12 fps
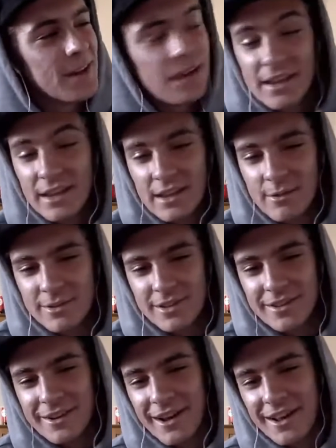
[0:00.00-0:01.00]
He was
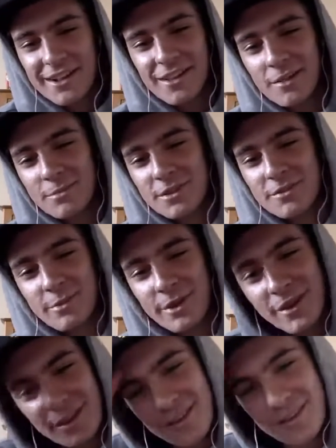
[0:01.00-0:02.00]
on the 9 Club this
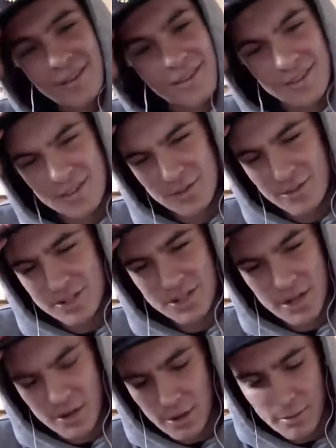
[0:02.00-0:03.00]
week. Do you watch
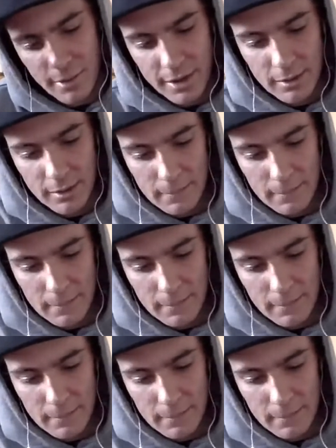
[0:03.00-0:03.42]
that at all, Mike?